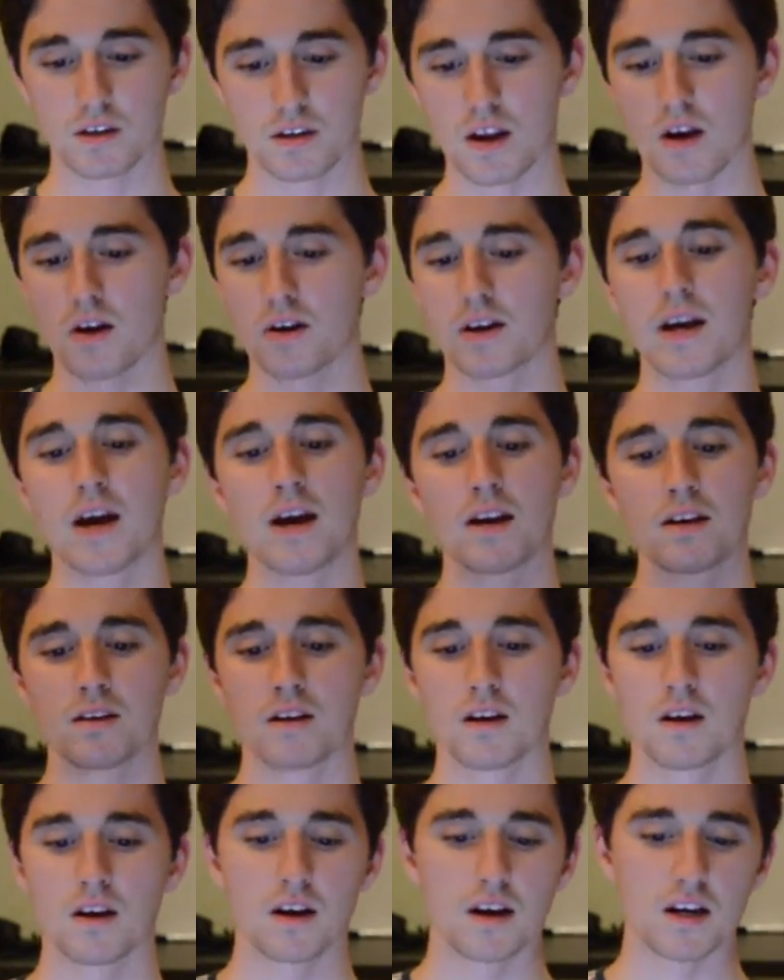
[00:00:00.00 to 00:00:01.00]
Now
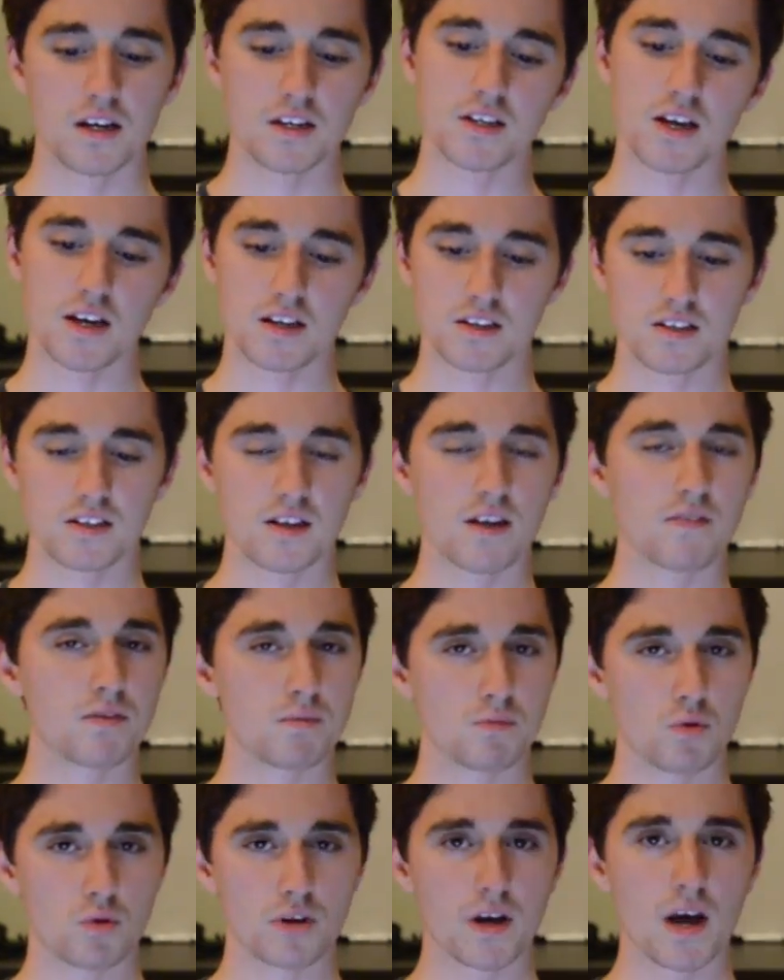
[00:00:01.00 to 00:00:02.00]
again, he's had 7
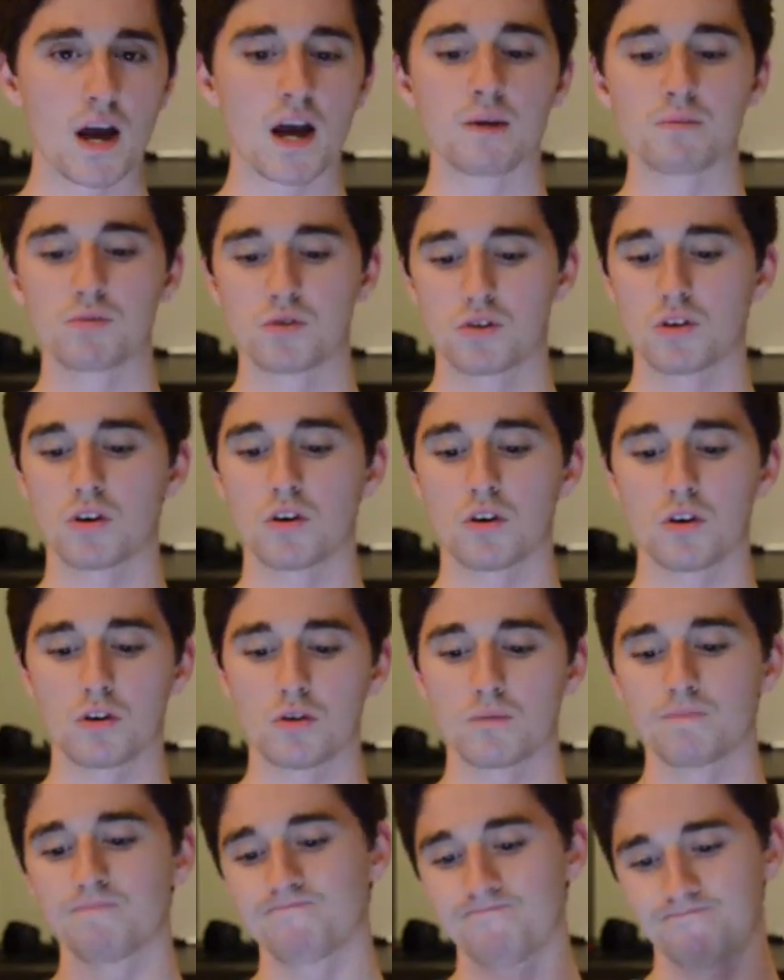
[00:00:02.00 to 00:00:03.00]
more games,
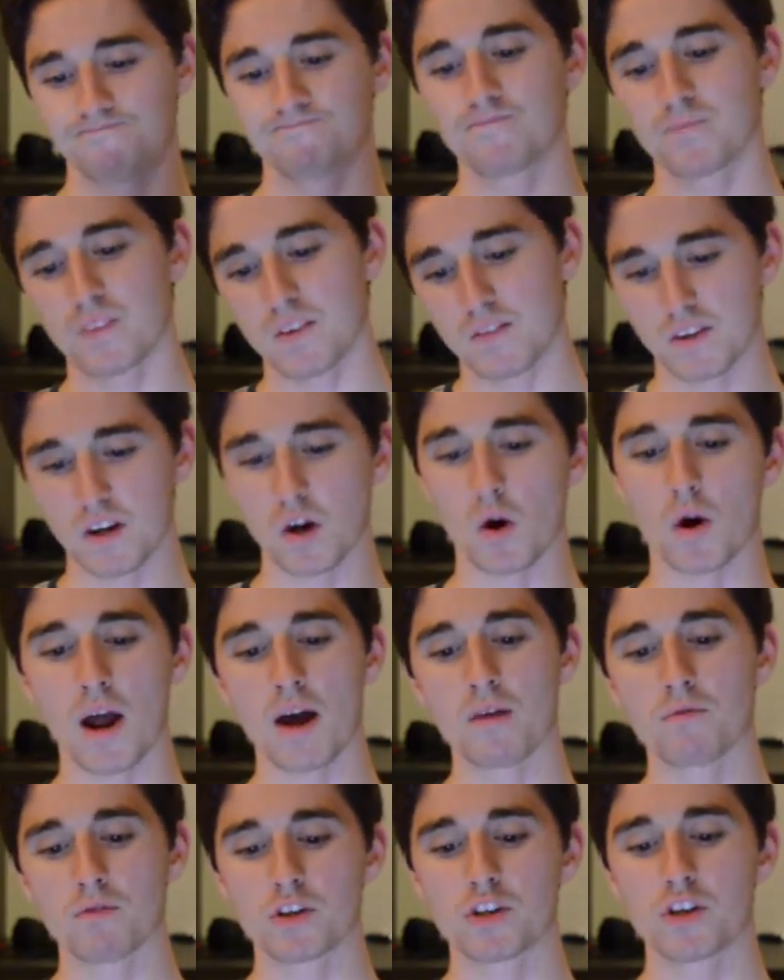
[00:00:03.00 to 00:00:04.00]
so if you go on
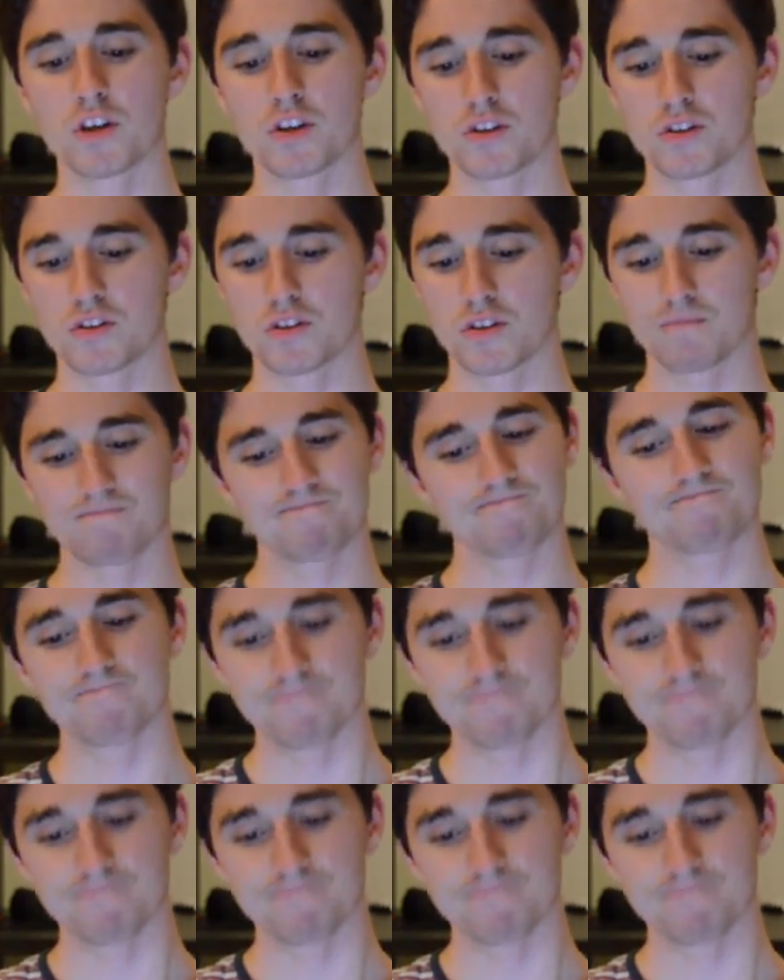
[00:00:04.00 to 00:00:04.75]
averages,